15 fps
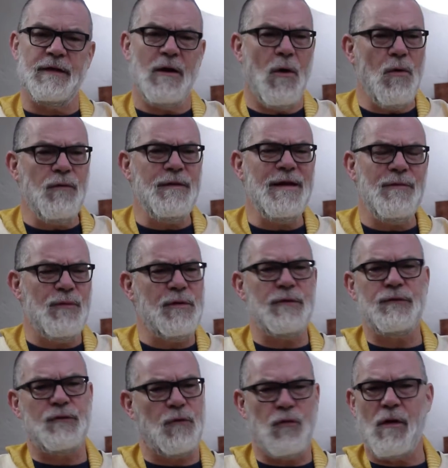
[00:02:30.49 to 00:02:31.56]
the only
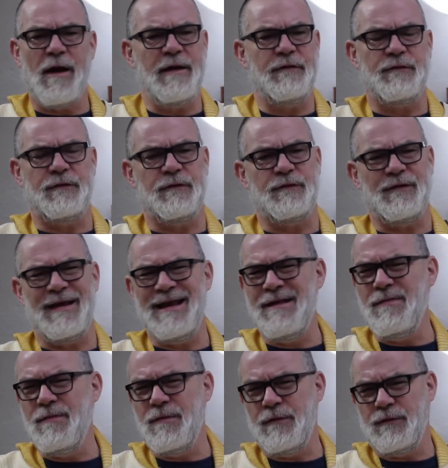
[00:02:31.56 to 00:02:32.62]
real crisis
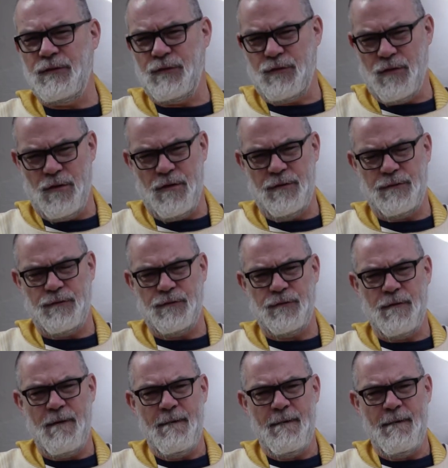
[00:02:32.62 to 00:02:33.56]
in the church